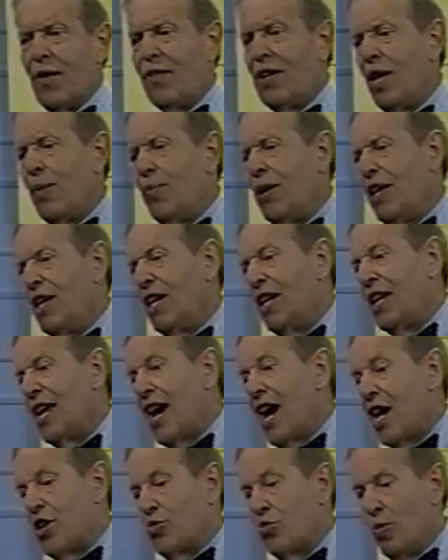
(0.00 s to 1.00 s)
of keeping it in
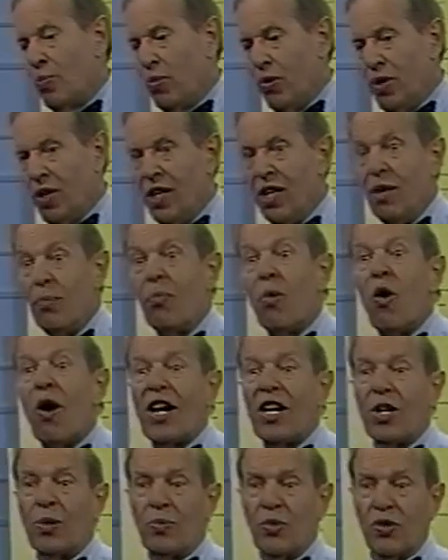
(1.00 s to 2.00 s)
cash, we'll put it in
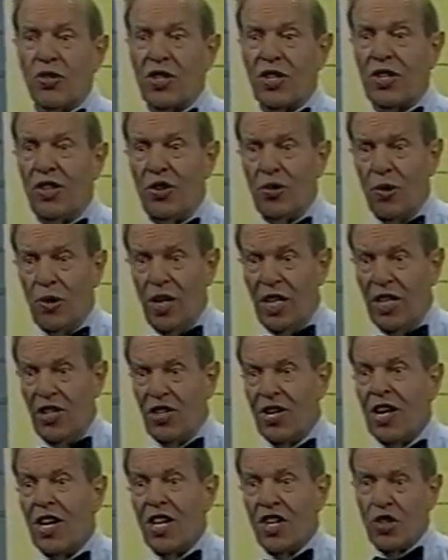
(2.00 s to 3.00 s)
marketable
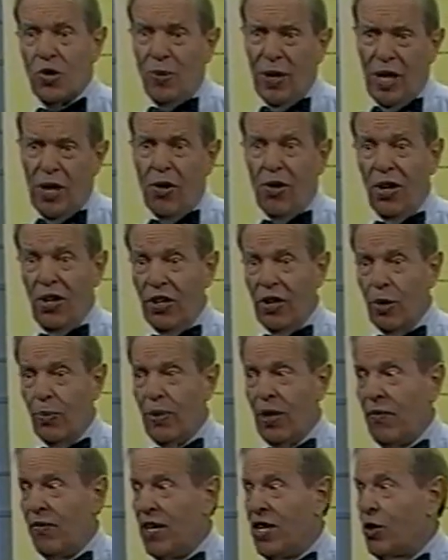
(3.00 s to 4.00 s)
securities so we can earn a little
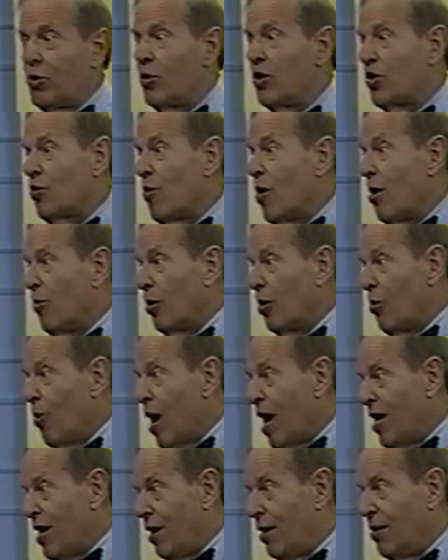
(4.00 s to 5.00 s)
bit of interest while we're
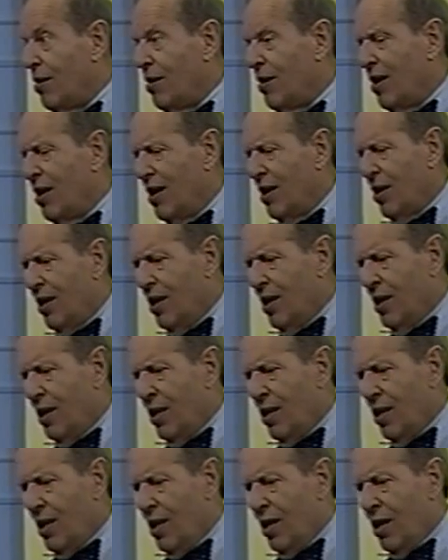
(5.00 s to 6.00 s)
waiting.
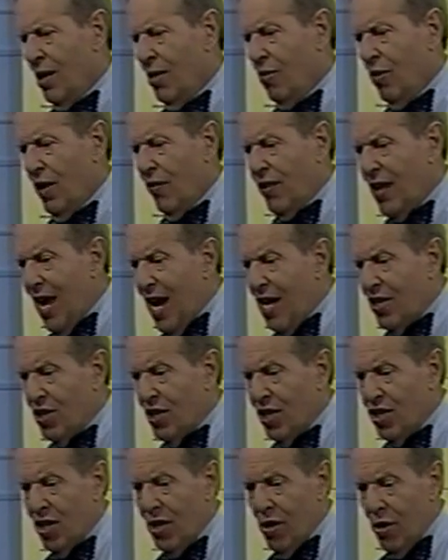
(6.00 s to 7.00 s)
Well, if cash
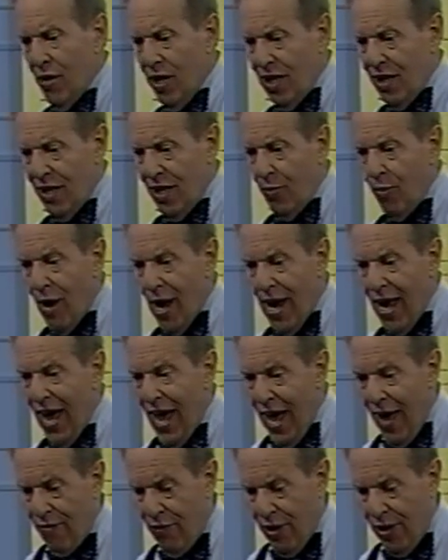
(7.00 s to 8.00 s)
doesn't earn anything, why
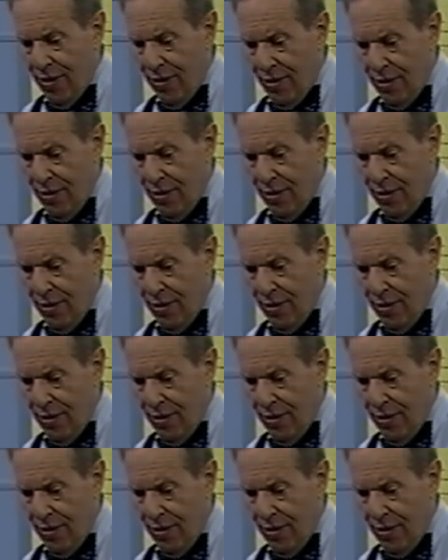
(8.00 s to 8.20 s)
have it?